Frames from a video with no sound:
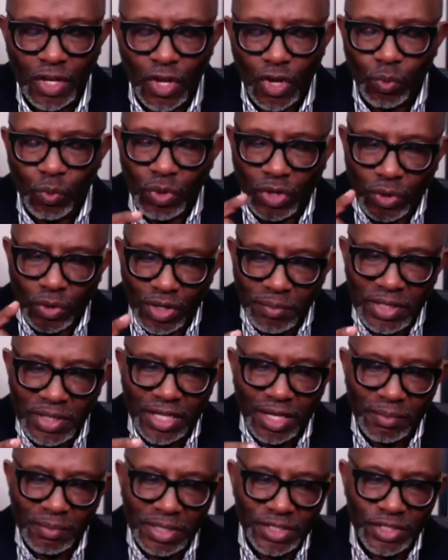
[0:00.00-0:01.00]
We're going to
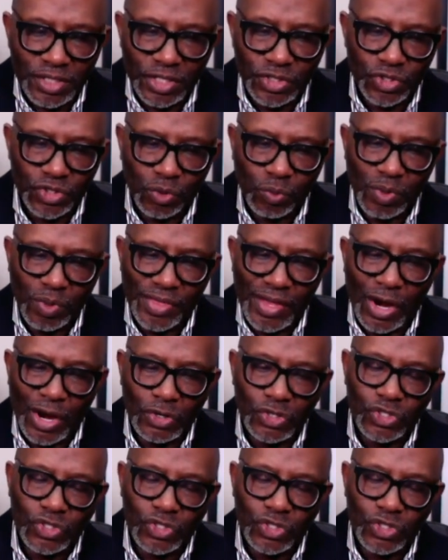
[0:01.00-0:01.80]
become intentional with our